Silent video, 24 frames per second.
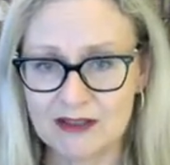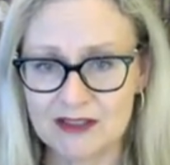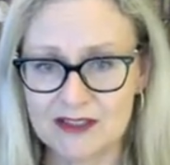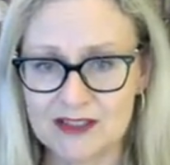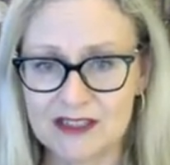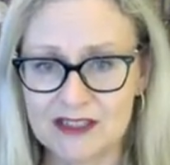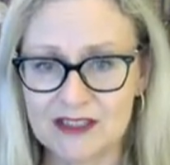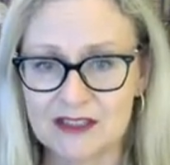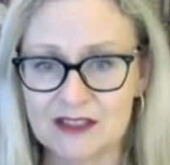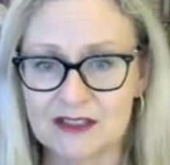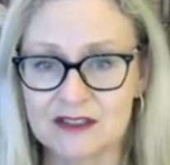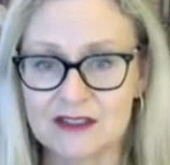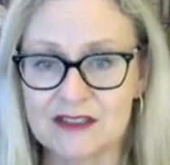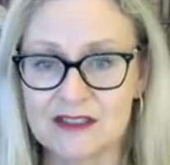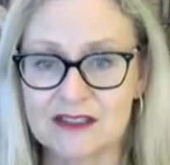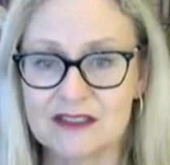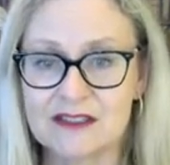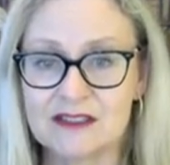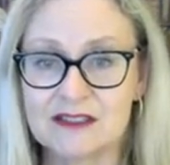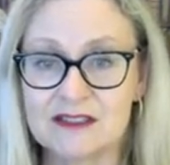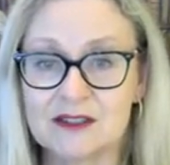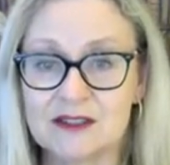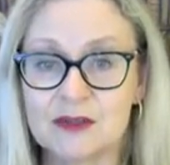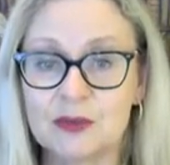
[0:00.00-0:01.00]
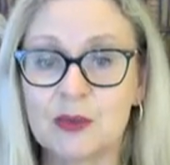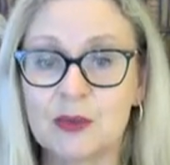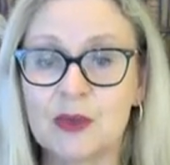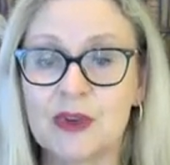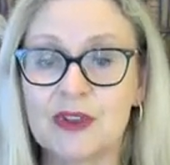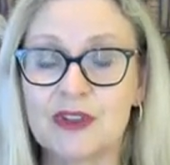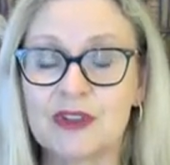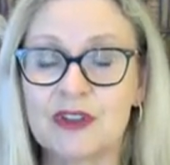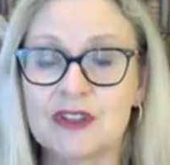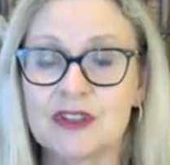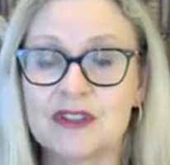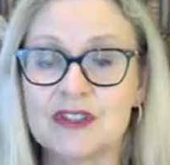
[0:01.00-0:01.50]
that's inconsistent
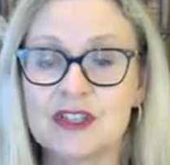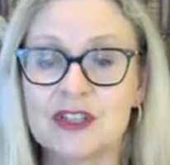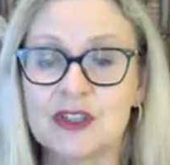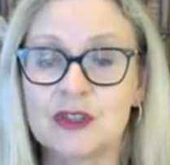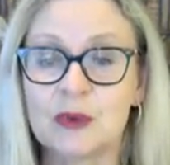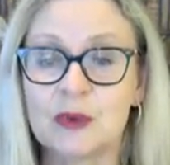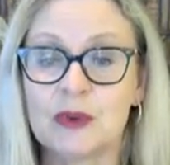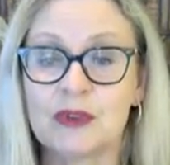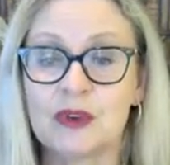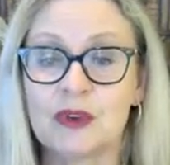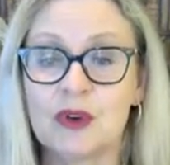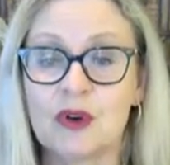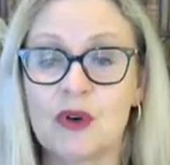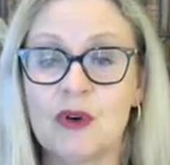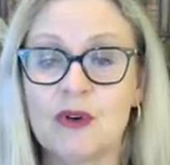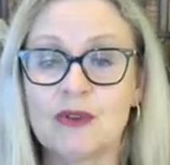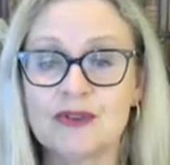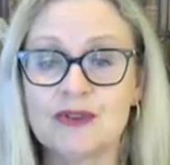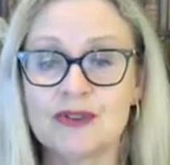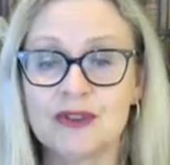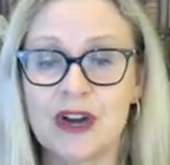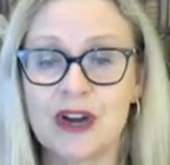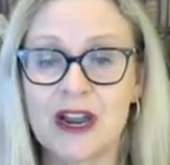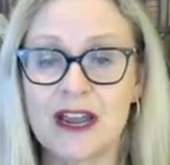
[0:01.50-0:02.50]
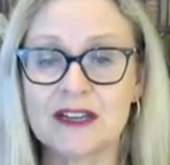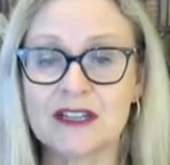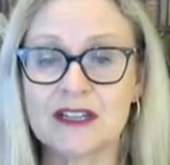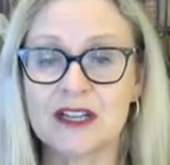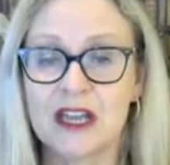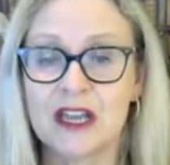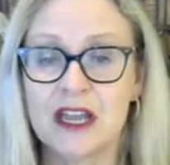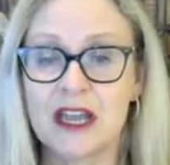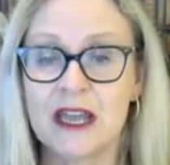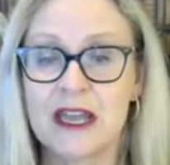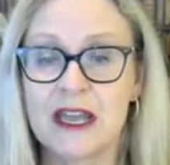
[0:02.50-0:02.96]
with continuing the contract,